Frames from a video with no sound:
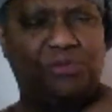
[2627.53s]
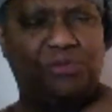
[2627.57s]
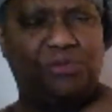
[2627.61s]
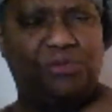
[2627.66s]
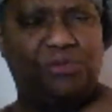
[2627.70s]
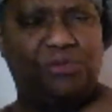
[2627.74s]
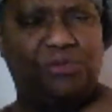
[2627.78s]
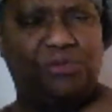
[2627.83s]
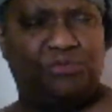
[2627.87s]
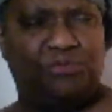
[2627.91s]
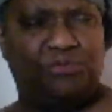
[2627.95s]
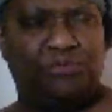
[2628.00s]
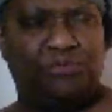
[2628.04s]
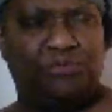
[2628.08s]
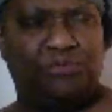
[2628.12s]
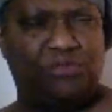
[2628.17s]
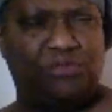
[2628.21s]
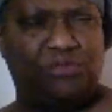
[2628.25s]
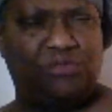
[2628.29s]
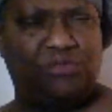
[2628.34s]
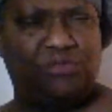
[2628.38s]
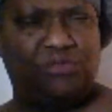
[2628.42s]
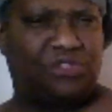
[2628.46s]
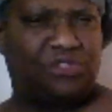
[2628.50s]
Okay,
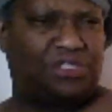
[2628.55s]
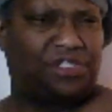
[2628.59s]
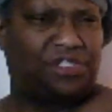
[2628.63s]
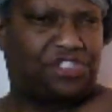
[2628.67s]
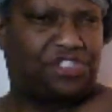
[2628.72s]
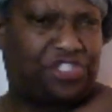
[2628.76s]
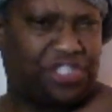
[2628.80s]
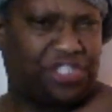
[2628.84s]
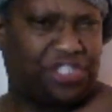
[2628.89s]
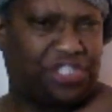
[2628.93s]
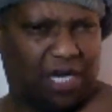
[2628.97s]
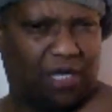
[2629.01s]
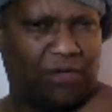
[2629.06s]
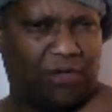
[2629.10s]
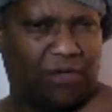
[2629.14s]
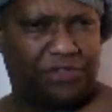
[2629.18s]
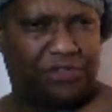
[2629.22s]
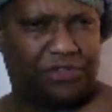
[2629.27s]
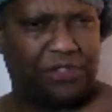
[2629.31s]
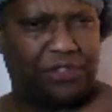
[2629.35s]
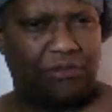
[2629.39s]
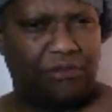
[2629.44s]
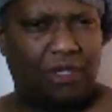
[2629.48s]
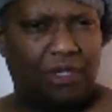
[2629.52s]
I'm not gonna hold
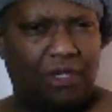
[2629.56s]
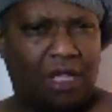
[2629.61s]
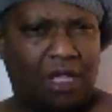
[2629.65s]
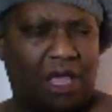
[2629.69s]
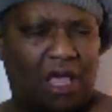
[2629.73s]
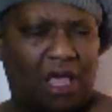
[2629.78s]
you long.